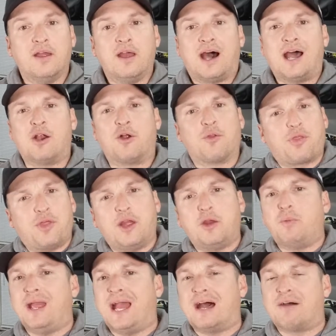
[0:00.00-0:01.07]
I don't think
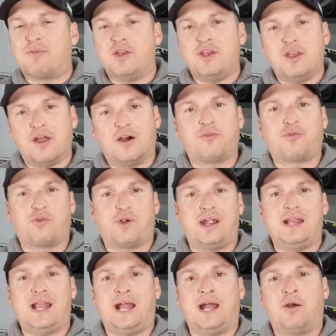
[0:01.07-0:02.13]
we have enough right
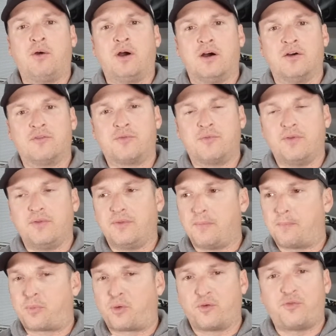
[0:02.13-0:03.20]
now of
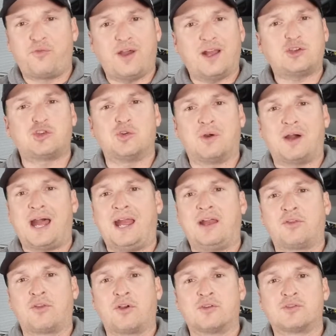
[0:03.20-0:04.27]
professional
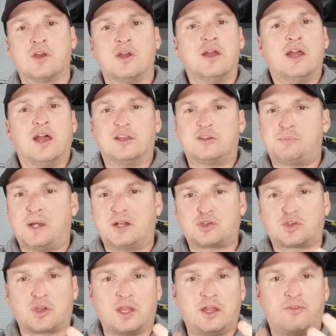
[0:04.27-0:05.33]
anglers,
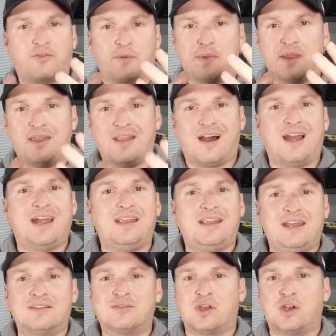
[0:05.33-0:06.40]
especially from the
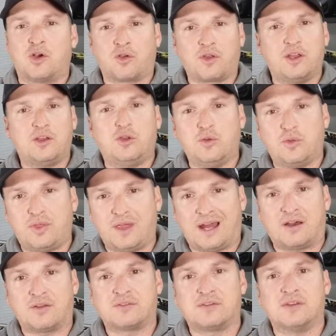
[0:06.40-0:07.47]
90s and early
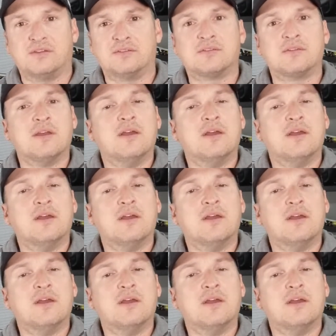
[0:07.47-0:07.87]
2000s,